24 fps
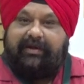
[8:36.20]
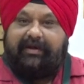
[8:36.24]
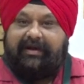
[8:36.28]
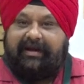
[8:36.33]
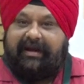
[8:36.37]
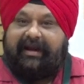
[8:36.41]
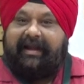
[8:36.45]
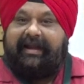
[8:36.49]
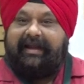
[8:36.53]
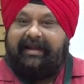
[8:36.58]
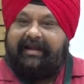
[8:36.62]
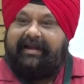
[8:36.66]

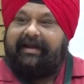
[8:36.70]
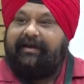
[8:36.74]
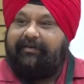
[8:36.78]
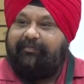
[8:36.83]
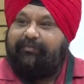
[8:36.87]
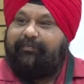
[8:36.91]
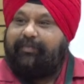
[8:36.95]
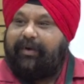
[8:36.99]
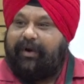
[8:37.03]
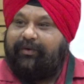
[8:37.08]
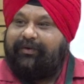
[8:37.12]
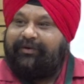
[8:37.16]
grinded
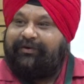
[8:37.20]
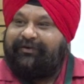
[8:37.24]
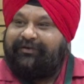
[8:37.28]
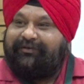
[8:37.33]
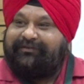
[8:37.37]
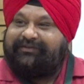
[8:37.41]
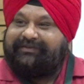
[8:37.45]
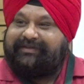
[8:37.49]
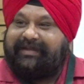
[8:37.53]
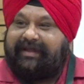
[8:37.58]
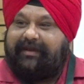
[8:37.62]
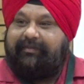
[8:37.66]
powder
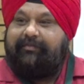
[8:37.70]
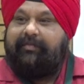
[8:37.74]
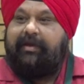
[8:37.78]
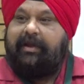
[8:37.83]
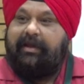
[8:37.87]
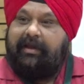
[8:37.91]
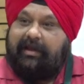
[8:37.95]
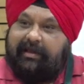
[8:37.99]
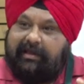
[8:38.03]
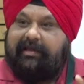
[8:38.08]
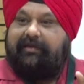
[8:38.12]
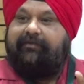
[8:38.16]
of stem
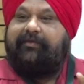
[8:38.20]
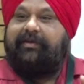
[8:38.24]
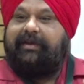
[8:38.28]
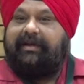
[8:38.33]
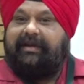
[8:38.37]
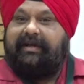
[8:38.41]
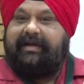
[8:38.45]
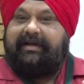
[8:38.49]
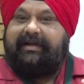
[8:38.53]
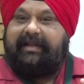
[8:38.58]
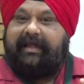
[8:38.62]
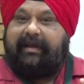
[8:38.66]
given
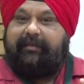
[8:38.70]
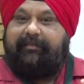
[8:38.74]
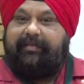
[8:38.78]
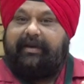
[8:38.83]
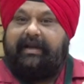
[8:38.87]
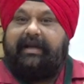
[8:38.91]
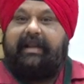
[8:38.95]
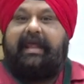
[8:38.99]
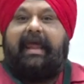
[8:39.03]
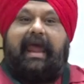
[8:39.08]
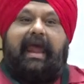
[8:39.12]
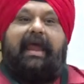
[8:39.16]
in a
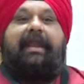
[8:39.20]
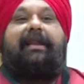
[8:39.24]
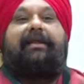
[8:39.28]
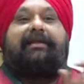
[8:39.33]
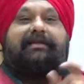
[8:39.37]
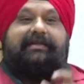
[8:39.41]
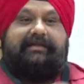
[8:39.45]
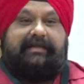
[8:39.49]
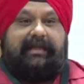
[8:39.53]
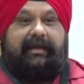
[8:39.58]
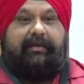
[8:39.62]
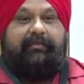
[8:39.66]
tablet and
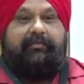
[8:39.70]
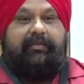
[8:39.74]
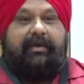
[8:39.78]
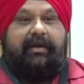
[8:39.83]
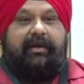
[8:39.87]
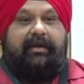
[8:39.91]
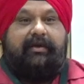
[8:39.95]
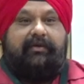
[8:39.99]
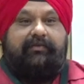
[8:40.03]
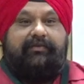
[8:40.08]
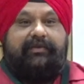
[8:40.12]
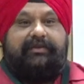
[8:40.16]
a stem
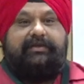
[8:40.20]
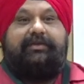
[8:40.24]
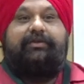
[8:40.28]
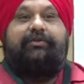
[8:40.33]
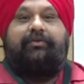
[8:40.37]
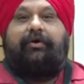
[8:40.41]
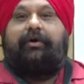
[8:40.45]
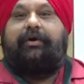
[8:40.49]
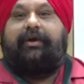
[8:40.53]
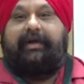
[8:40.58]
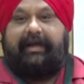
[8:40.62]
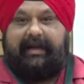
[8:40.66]
which is
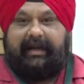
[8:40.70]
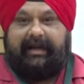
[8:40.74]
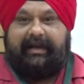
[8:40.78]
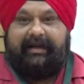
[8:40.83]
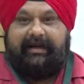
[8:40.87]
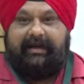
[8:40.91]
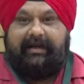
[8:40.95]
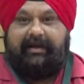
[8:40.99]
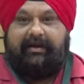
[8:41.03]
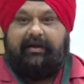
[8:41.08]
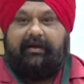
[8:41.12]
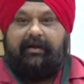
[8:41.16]
not
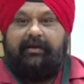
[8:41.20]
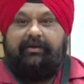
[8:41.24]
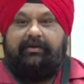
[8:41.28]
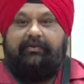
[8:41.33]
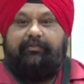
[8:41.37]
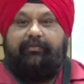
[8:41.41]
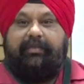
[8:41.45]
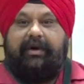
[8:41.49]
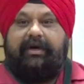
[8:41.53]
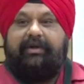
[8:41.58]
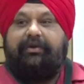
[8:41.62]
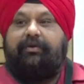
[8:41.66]
grinded,
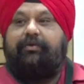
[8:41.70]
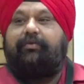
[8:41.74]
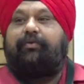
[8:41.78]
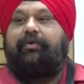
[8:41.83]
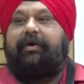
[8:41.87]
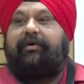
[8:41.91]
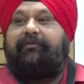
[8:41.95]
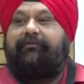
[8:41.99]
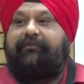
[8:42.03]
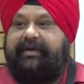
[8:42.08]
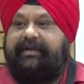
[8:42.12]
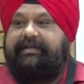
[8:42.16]
but you
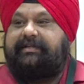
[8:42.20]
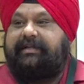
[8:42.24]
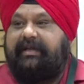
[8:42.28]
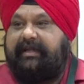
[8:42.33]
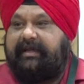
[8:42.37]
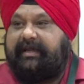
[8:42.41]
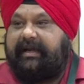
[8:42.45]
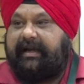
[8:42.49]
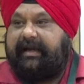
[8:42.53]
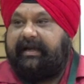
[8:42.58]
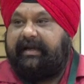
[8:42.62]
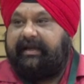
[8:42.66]
are
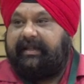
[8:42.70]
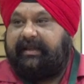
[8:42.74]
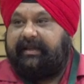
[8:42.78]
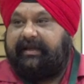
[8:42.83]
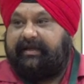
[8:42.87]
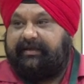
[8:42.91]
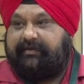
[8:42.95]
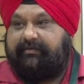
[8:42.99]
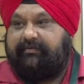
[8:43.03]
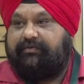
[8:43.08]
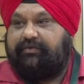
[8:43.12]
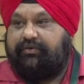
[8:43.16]
freshly grinding
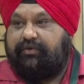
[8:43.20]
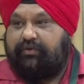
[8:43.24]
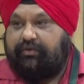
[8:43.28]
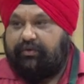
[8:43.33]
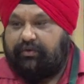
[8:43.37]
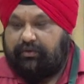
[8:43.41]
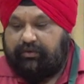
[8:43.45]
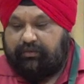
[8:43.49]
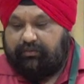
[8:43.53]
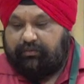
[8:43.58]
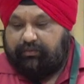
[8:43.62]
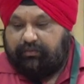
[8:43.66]
it.
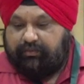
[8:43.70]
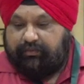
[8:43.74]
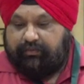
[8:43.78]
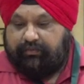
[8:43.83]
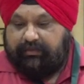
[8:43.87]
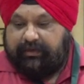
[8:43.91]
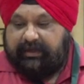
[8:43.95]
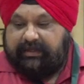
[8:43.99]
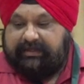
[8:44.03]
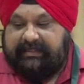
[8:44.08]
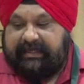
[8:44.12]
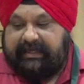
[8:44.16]
So
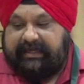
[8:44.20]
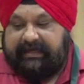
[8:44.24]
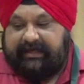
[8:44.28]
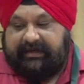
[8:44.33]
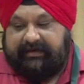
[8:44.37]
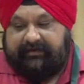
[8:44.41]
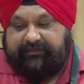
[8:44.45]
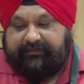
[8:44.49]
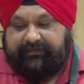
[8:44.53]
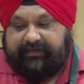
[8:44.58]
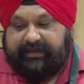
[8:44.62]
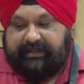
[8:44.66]
is there a
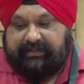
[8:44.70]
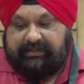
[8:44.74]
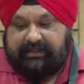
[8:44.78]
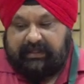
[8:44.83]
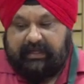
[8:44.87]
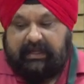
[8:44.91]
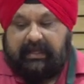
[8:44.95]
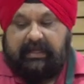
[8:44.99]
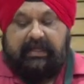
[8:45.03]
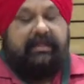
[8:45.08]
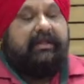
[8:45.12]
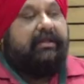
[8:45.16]
difference?
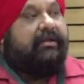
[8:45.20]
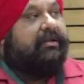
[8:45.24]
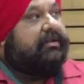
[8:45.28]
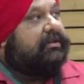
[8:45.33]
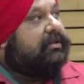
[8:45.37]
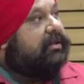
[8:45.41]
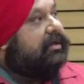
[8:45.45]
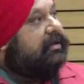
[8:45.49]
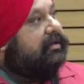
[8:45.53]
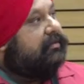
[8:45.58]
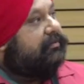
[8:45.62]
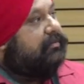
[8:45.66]

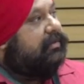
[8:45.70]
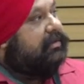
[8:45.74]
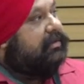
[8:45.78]
The